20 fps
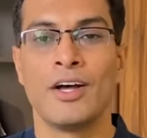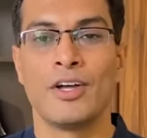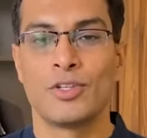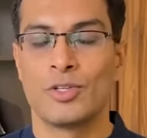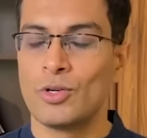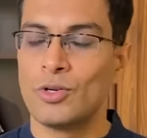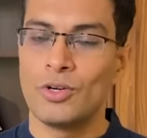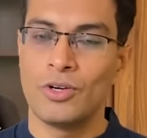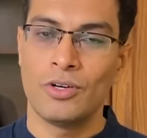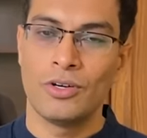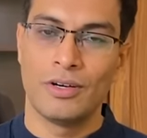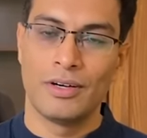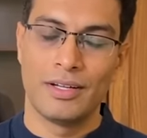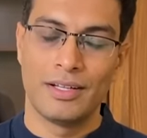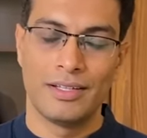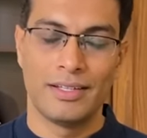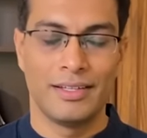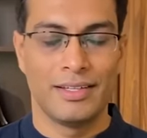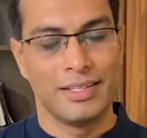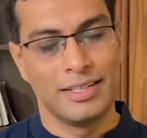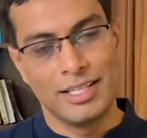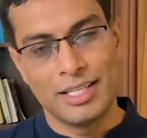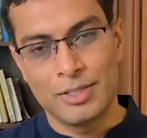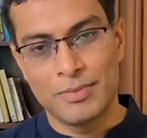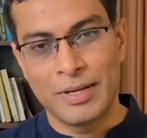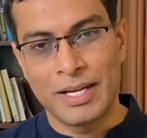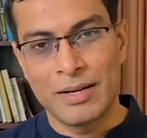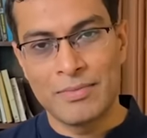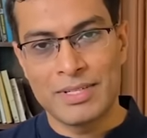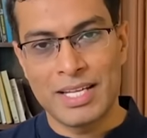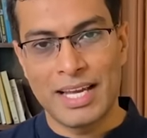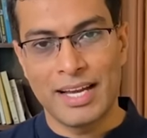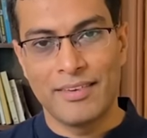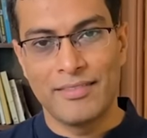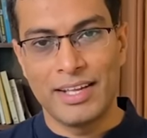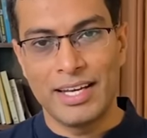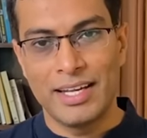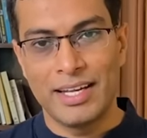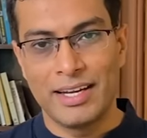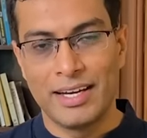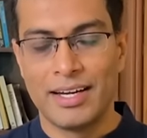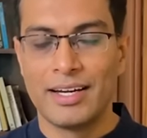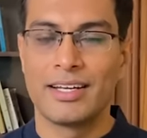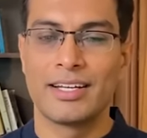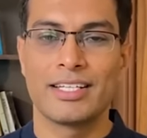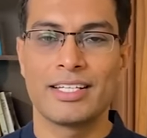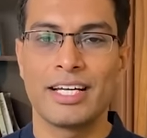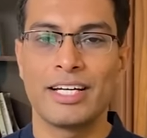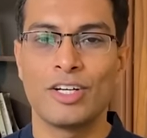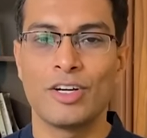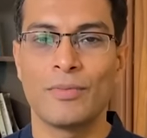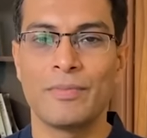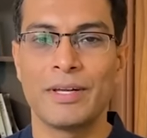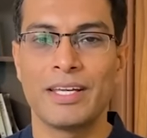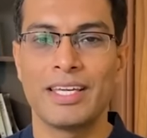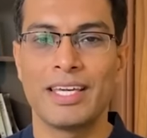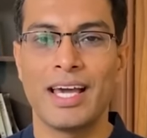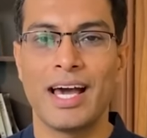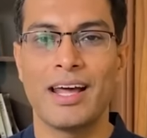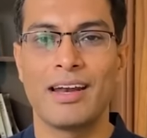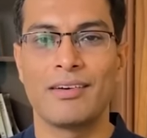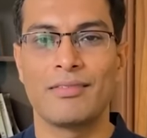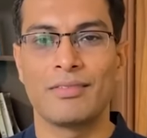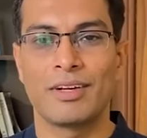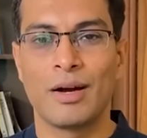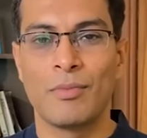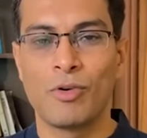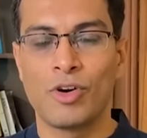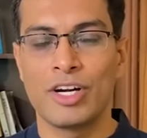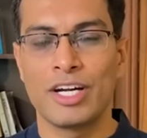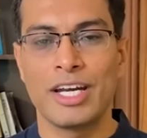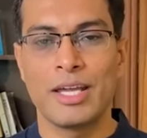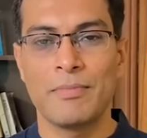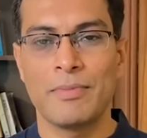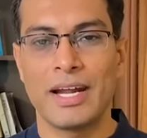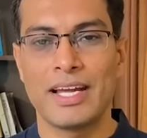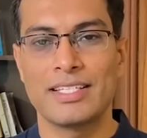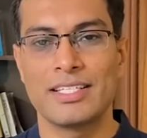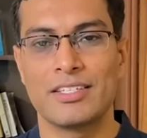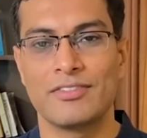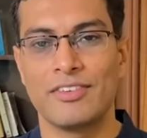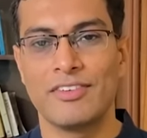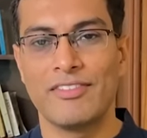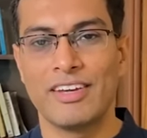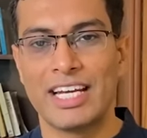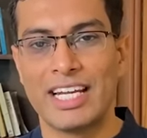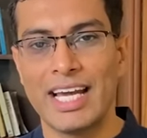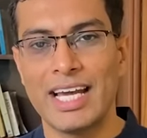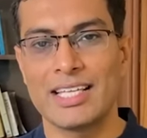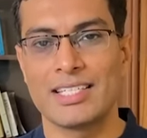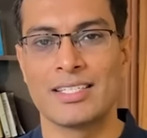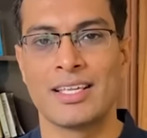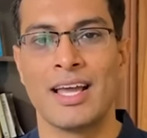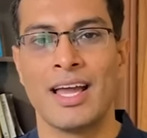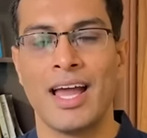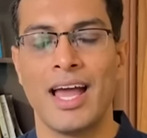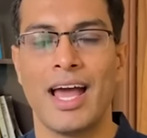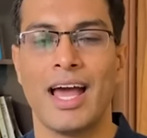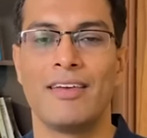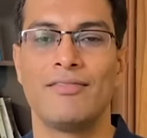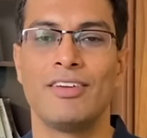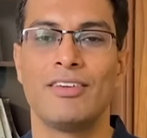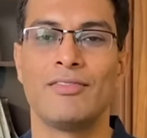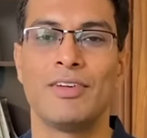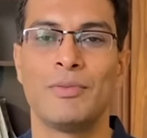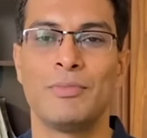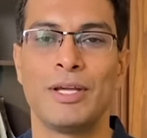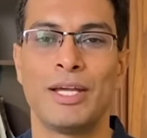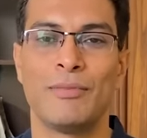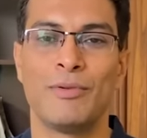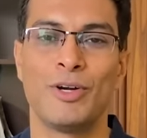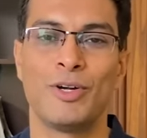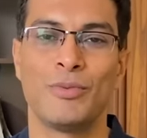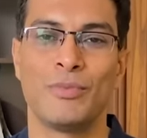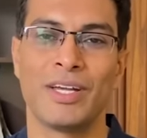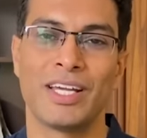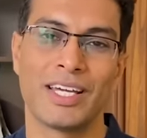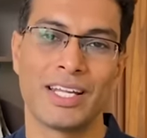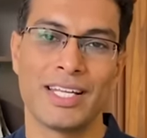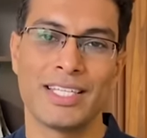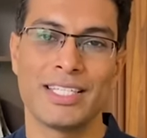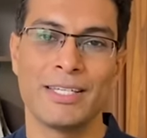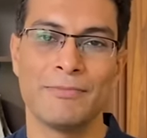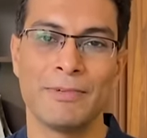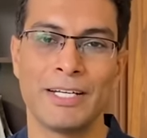So this becomes like a very interesting topic. Yeah, commodity prices, we will guess and we will be able to make crazy